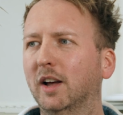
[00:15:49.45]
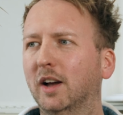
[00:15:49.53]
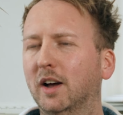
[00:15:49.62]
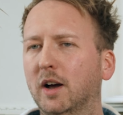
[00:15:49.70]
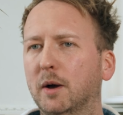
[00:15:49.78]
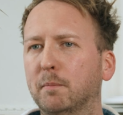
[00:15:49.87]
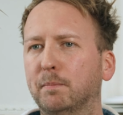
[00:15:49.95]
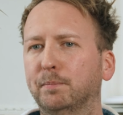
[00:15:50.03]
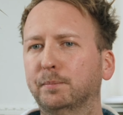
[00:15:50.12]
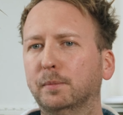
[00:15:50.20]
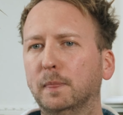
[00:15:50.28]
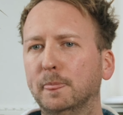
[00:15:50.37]

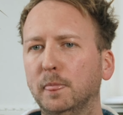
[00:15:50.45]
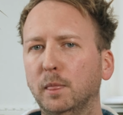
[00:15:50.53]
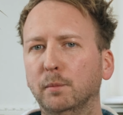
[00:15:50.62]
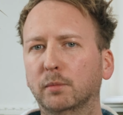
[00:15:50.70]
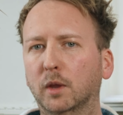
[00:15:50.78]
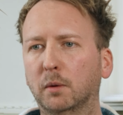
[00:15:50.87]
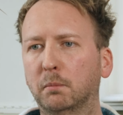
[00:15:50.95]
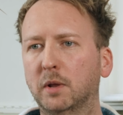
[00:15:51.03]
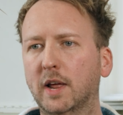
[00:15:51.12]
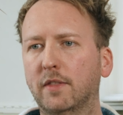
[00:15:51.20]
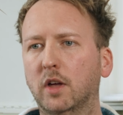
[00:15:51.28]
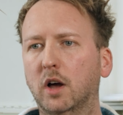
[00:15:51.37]
But then,